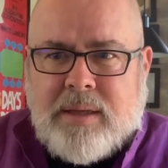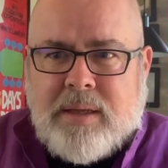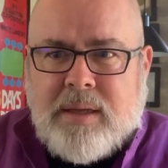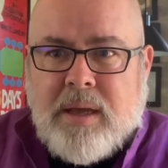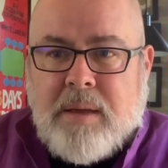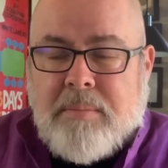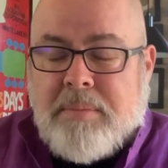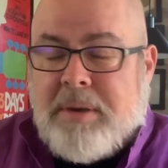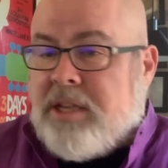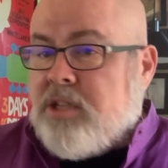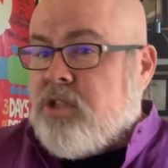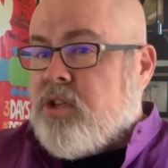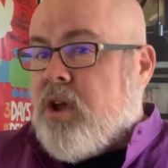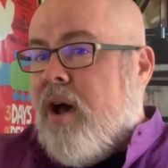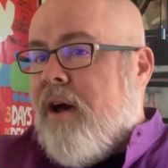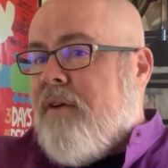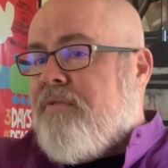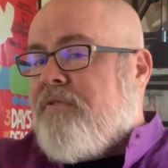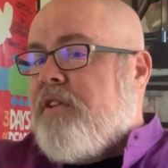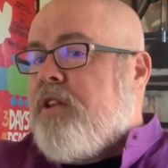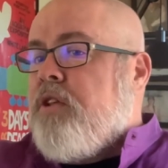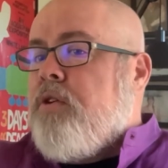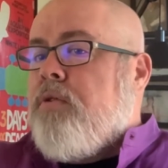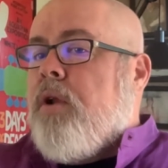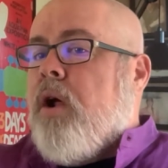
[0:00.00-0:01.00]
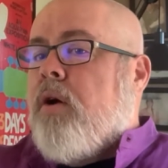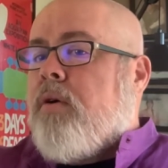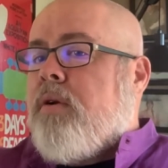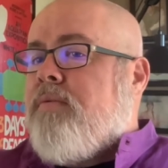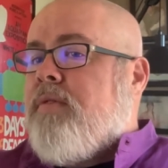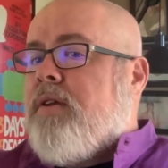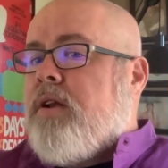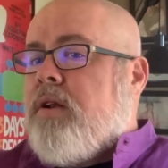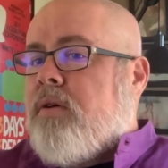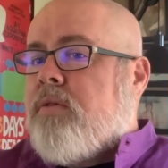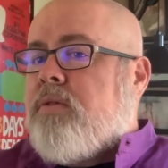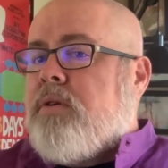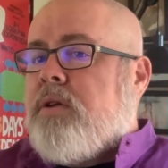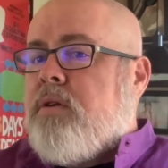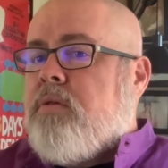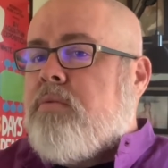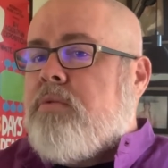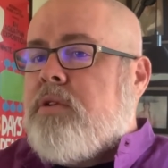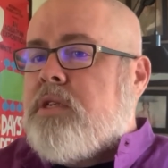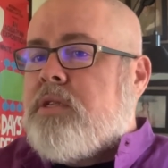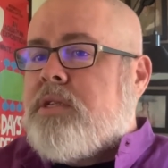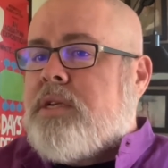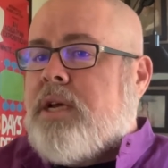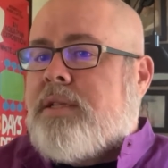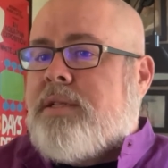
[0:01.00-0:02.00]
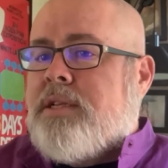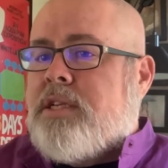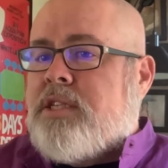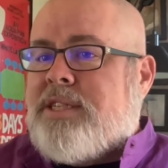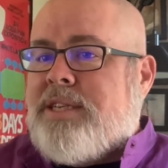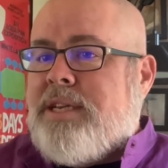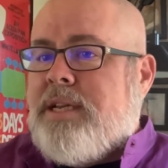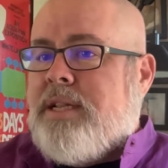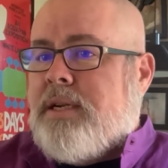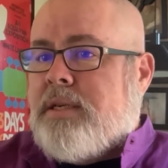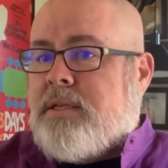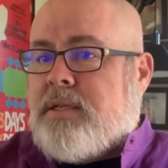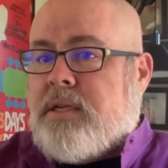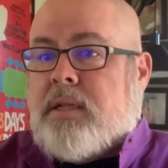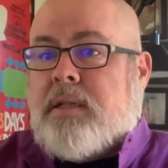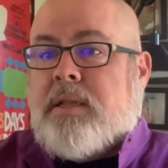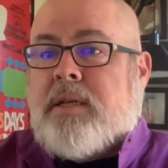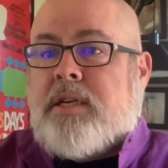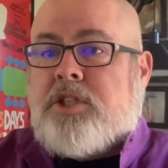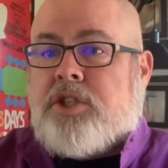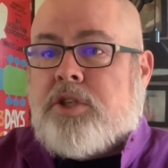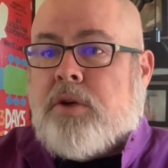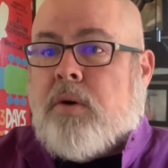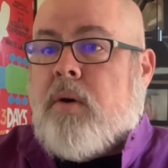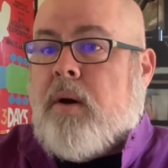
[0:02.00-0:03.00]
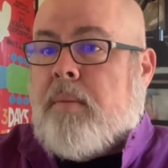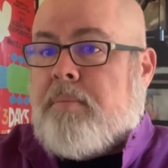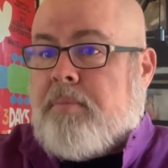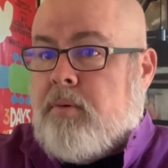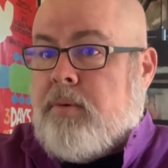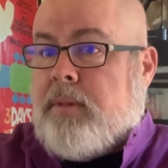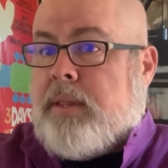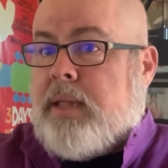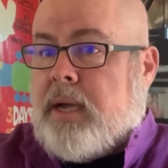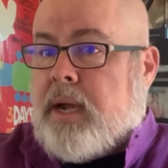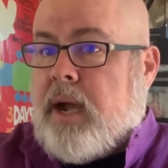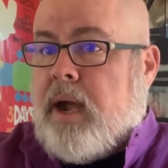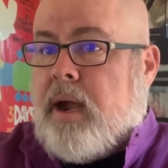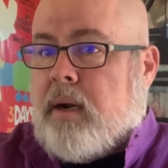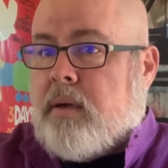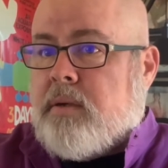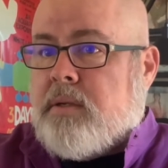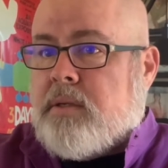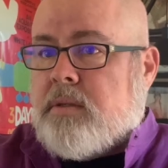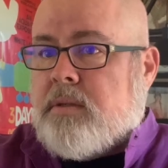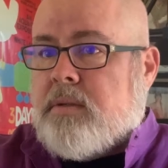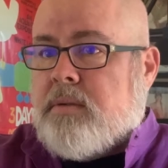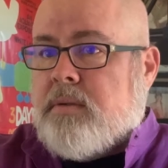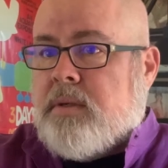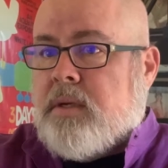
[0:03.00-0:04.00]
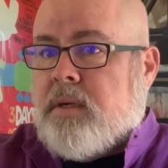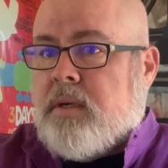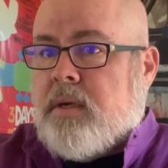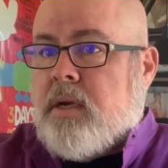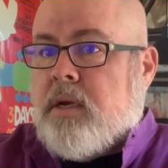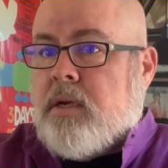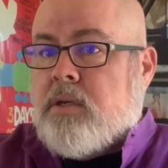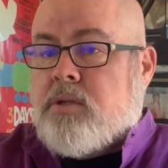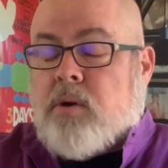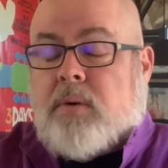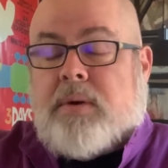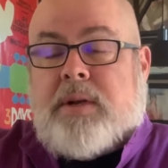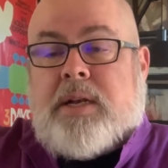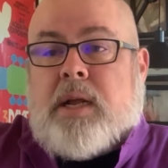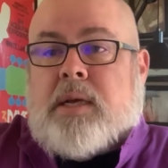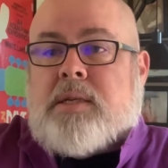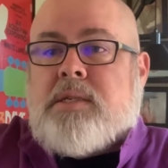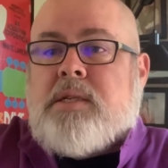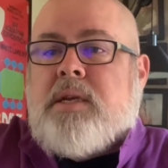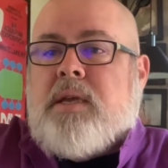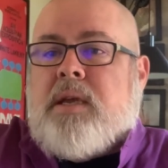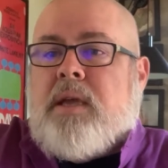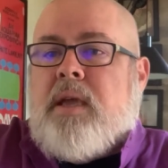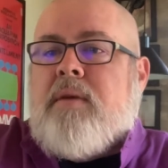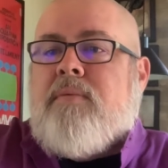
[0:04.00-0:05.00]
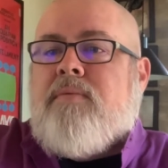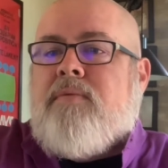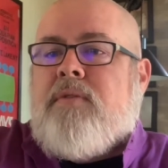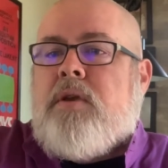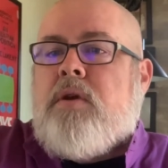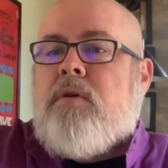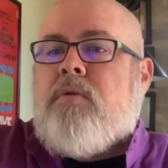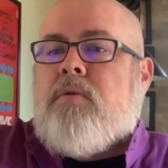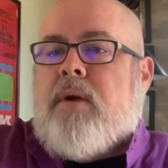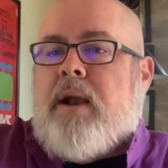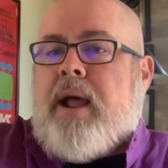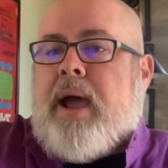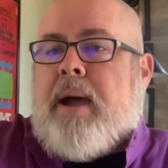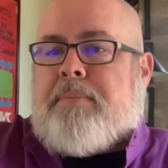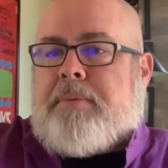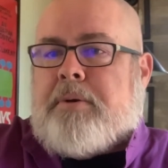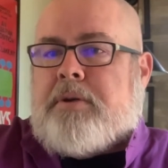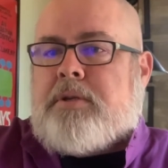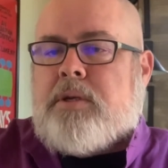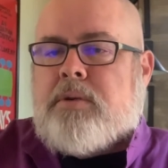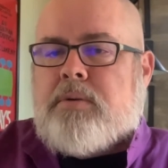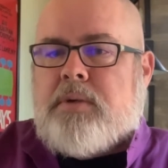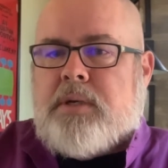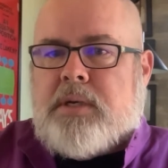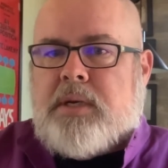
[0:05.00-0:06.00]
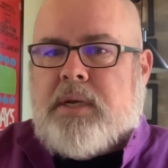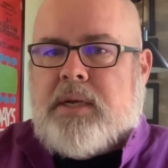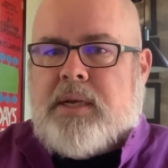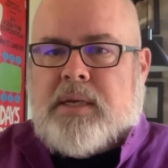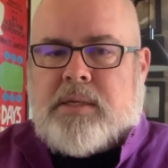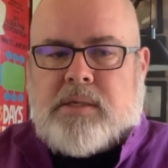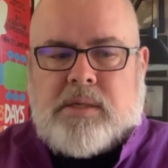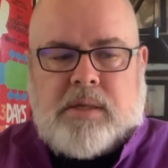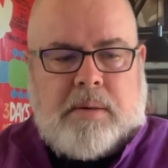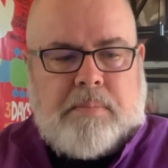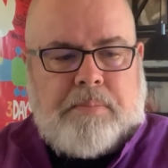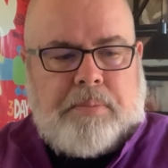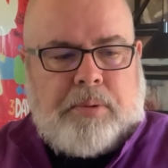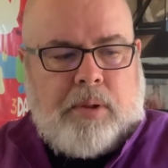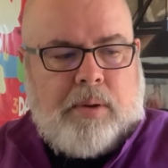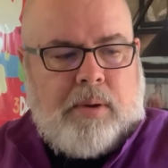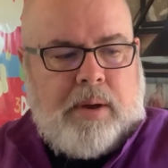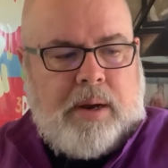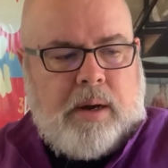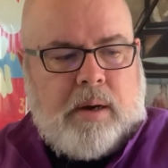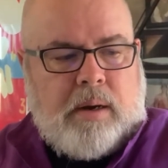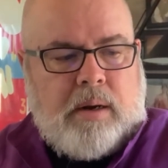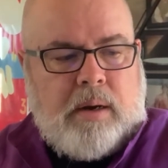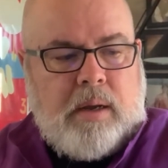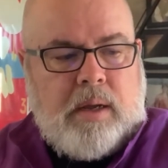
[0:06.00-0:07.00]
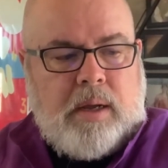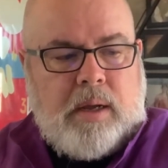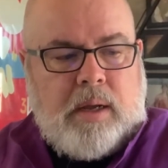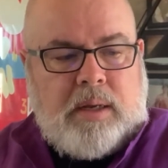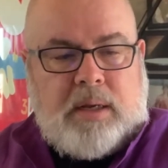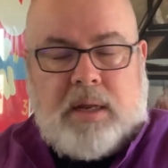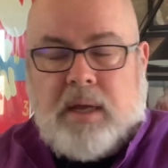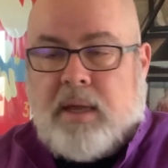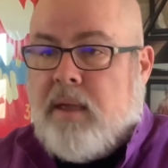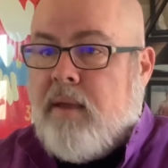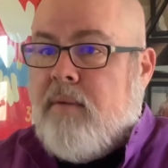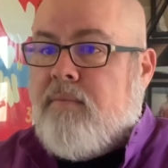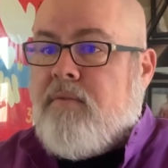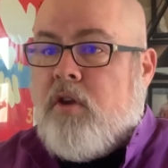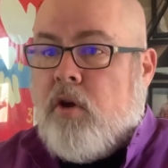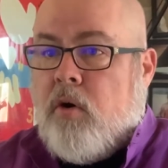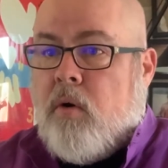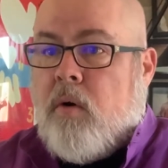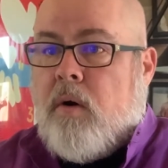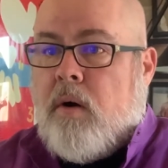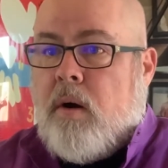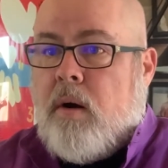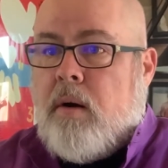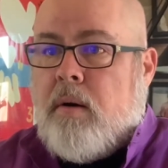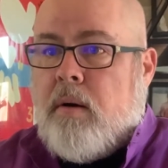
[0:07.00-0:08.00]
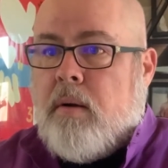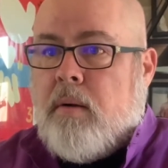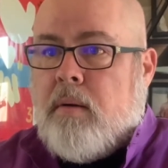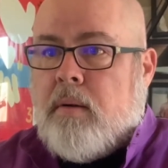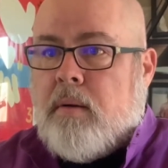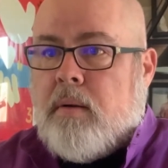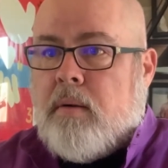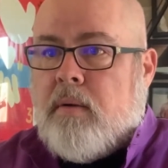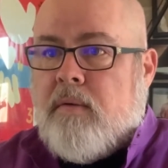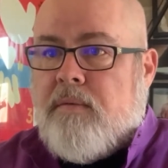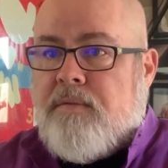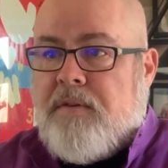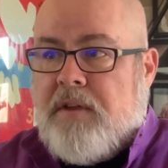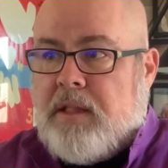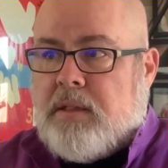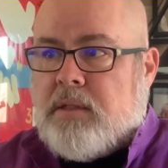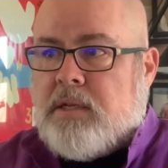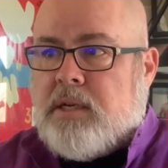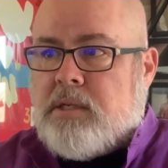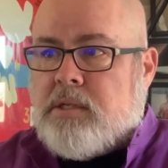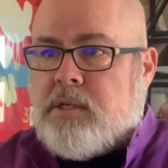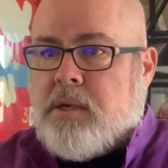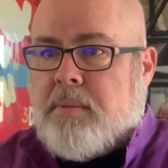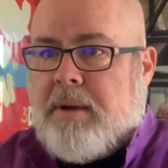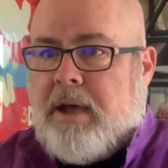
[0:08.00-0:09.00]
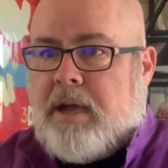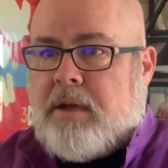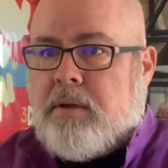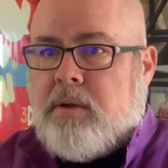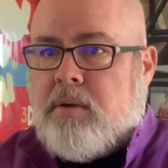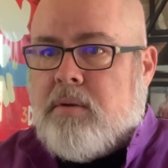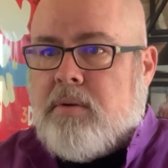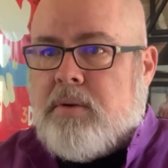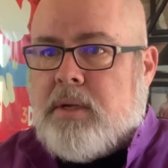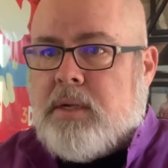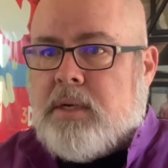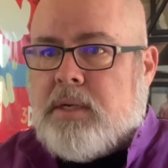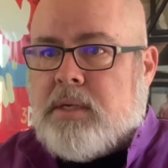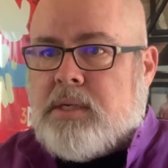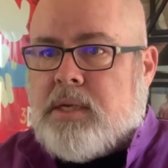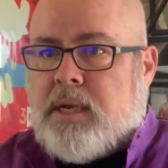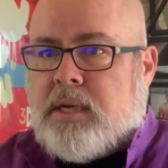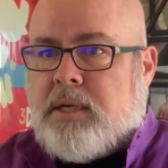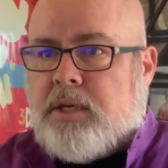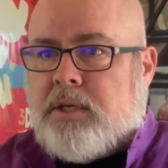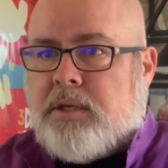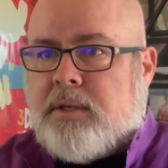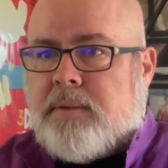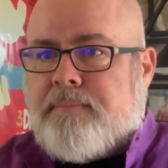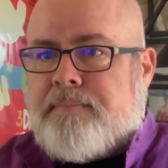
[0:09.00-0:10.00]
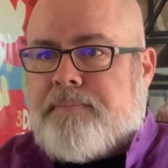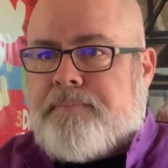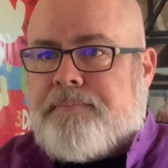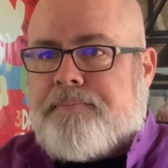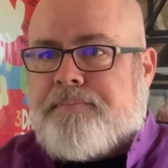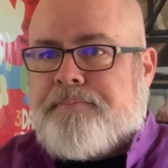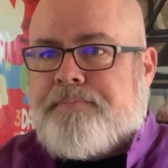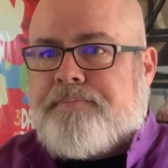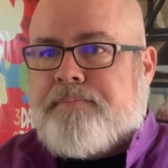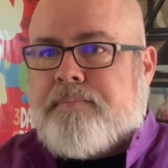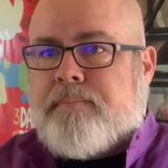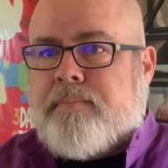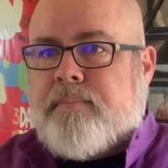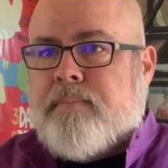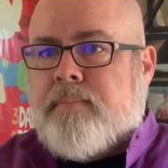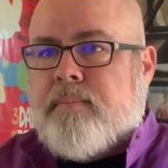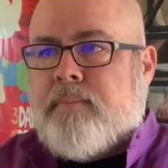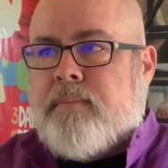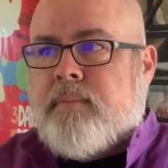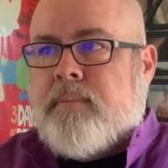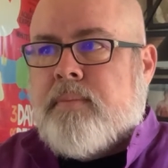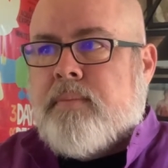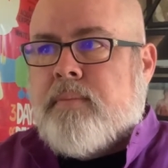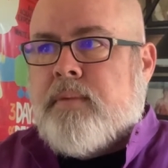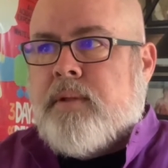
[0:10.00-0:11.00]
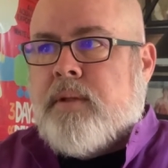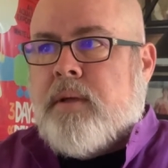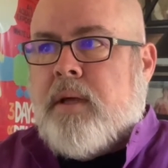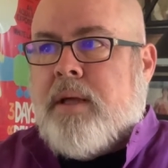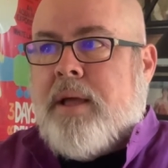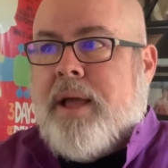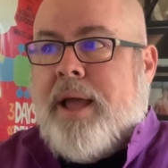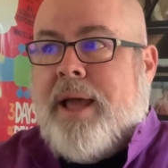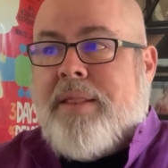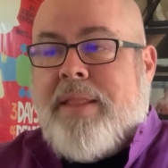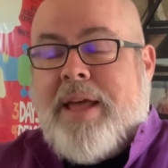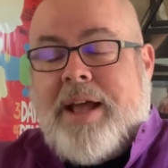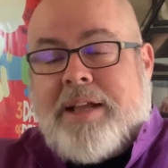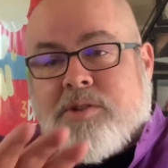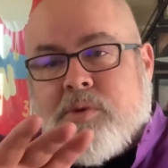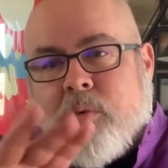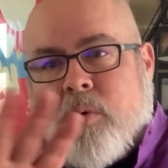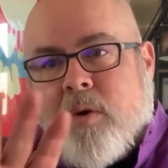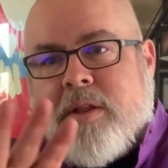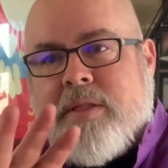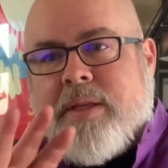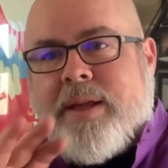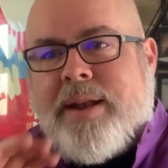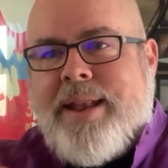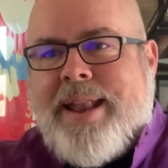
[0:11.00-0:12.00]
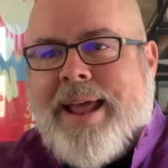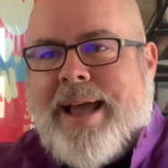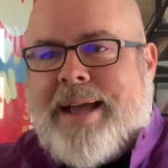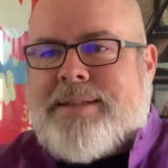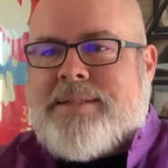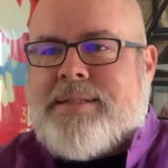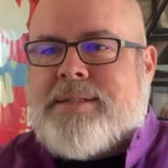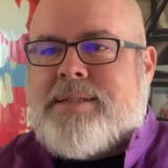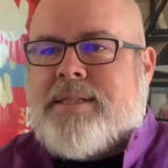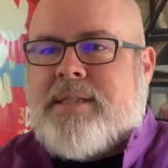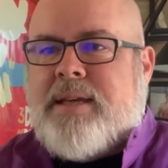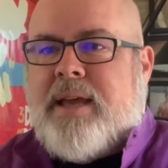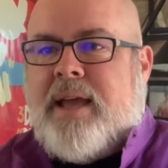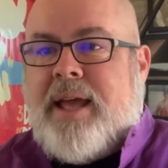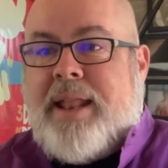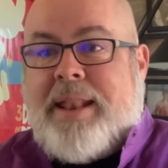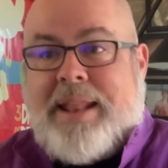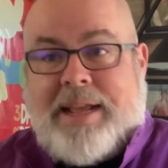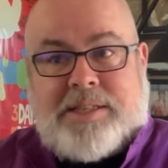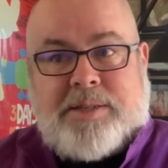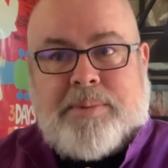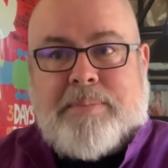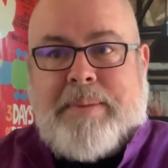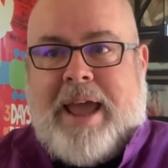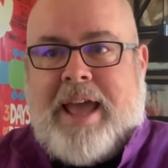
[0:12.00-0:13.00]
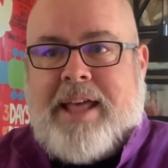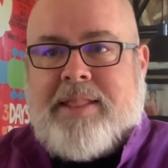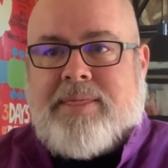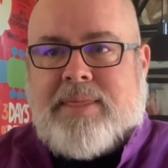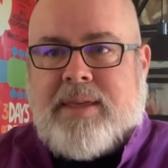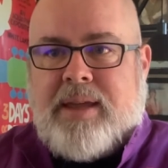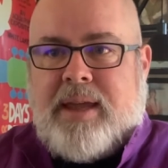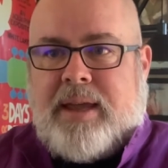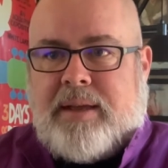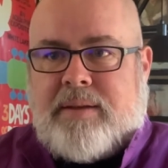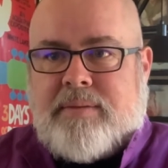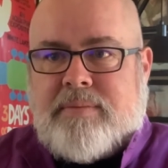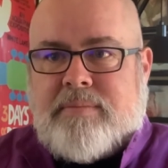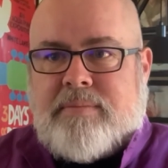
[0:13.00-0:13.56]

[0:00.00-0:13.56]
because often you don't even know the union's on the scene until they show up with the cards. So it doesn't give you an opportunity as an employer to give your feelings about unionization. And that's where the next thing, and that's a bad thing.